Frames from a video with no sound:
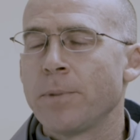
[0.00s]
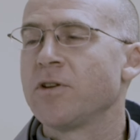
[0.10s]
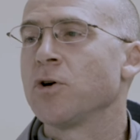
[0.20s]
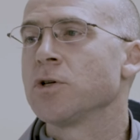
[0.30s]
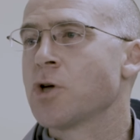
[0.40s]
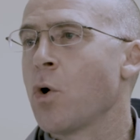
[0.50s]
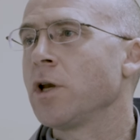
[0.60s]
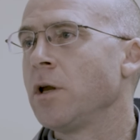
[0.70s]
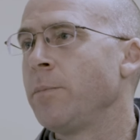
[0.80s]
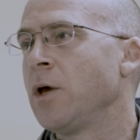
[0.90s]
but there is
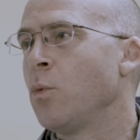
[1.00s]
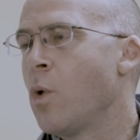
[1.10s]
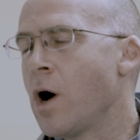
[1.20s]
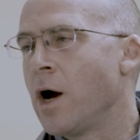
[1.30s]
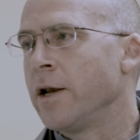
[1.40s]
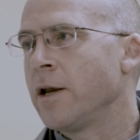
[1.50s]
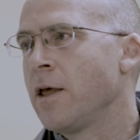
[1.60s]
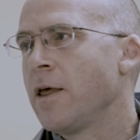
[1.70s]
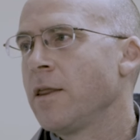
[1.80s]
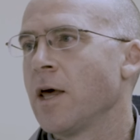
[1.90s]
going to be
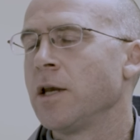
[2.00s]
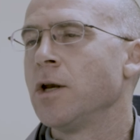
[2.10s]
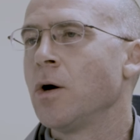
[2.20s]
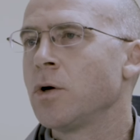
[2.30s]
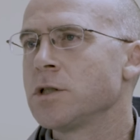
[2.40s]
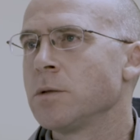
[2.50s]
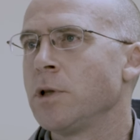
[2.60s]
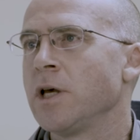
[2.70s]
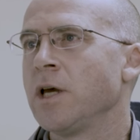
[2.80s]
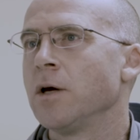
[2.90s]
one that
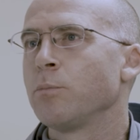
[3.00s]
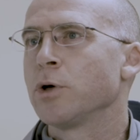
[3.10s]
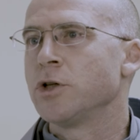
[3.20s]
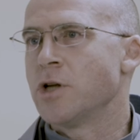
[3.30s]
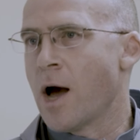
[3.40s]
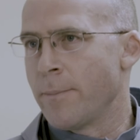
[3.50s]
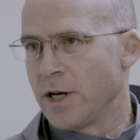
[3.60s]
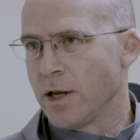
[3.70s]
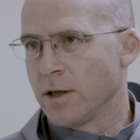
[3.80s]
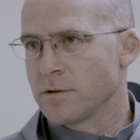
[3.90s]
noticeably
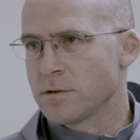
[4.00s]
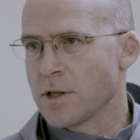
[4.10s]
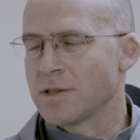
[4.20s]
predominates,